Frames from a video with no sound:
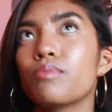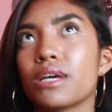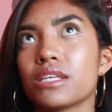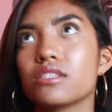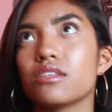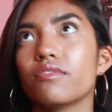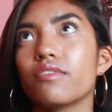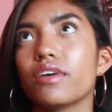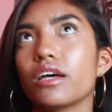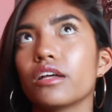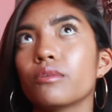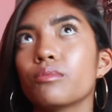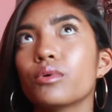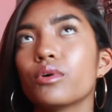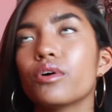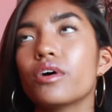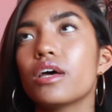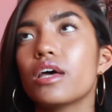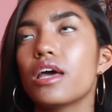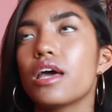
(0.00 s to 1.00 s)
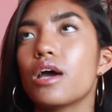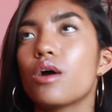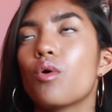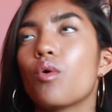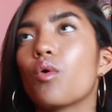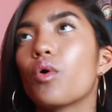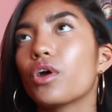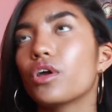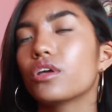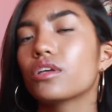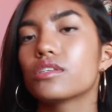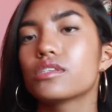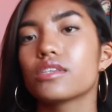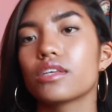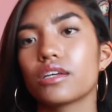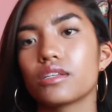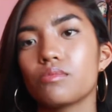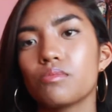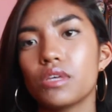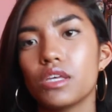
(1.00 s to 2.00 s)
best available, or you can
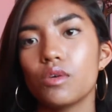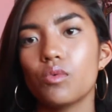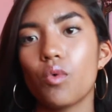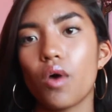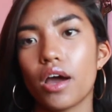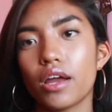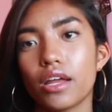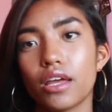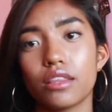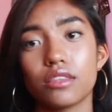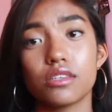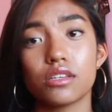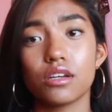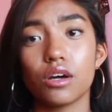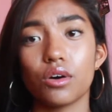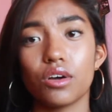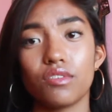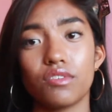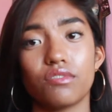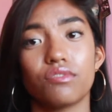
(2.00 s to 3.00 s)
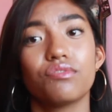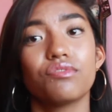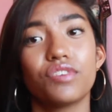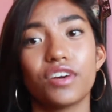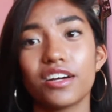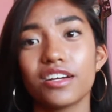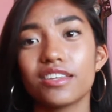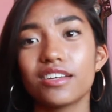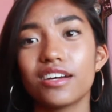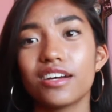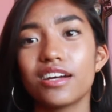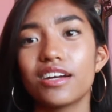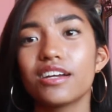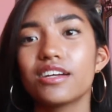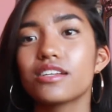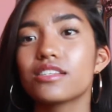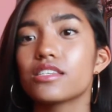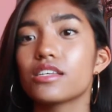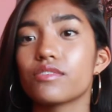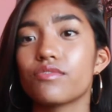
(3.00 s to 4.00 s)
select P1, and to go even
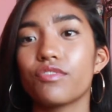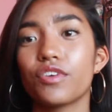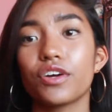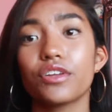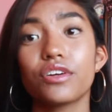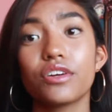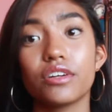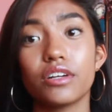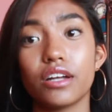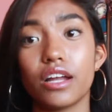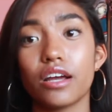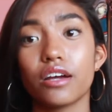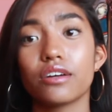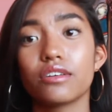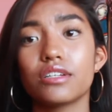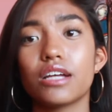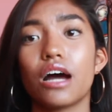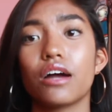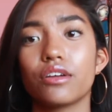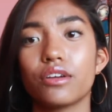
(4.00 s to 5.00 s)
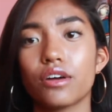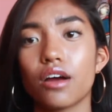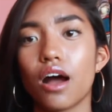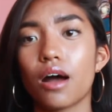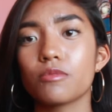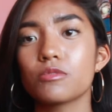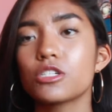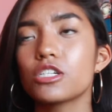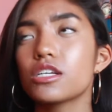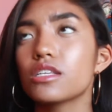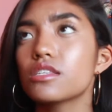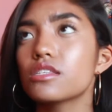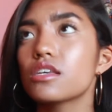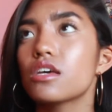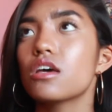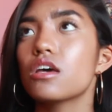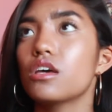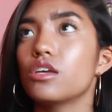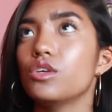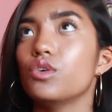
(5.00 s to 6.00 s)
further, to further narrow down your options,
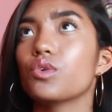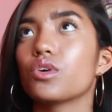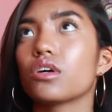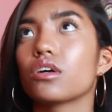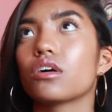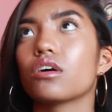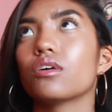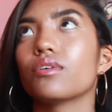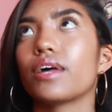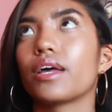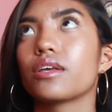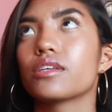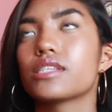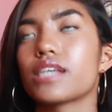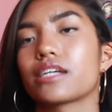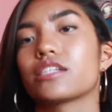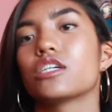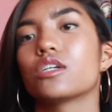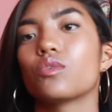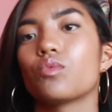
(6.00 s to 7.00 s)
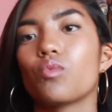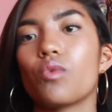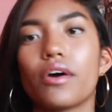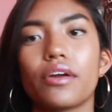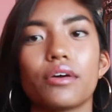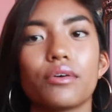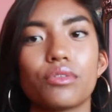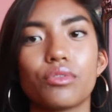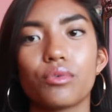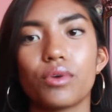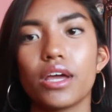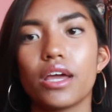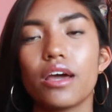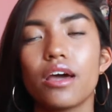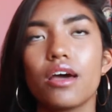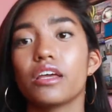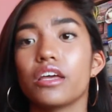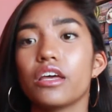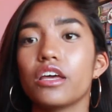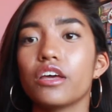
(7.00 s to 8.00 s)
you can go like section 103.
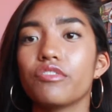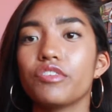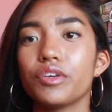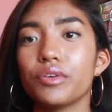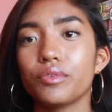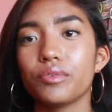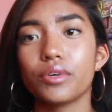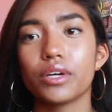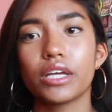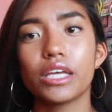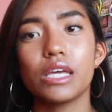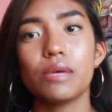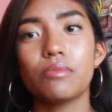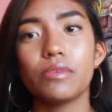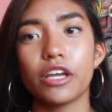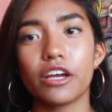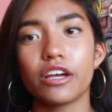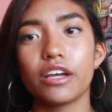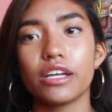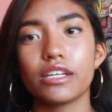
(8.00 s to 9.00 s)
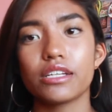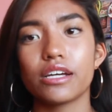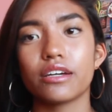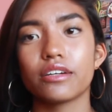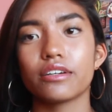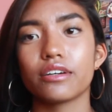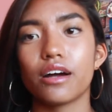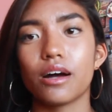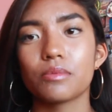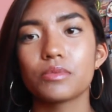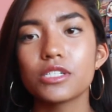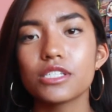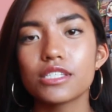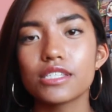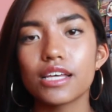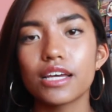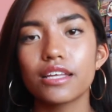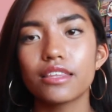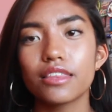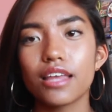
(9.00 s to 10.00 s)
If you keep narrowing down your
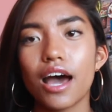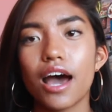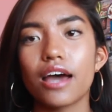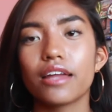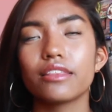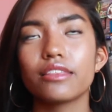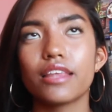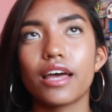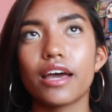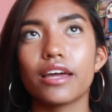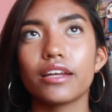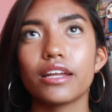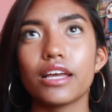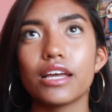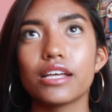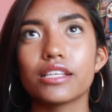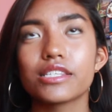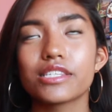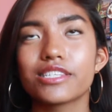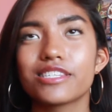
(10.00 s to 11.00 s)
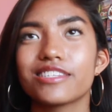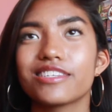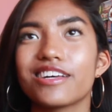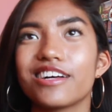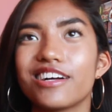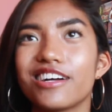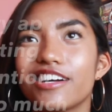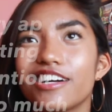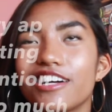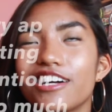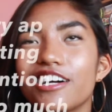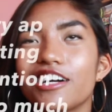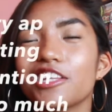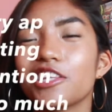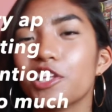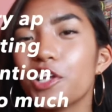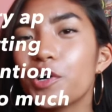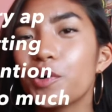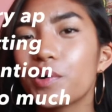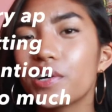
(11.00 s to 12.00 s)
options like that, then it's a
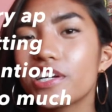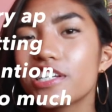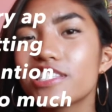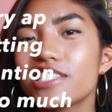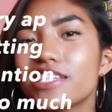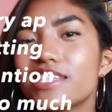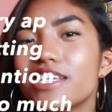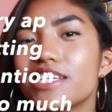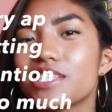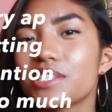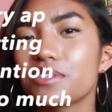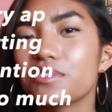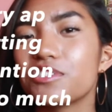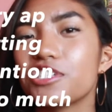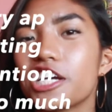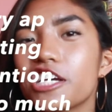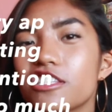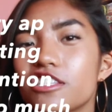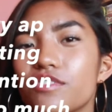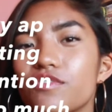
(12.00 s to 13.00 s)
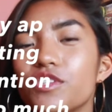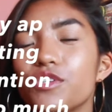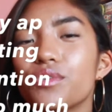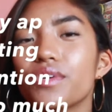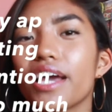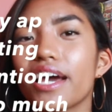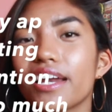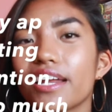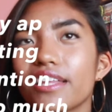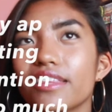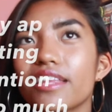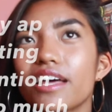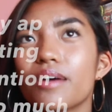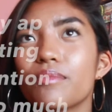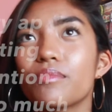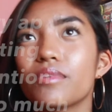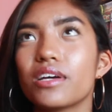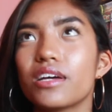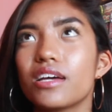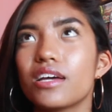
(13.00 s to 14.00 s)
lower statistical chance of you getting
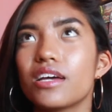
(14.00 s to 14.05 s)
them.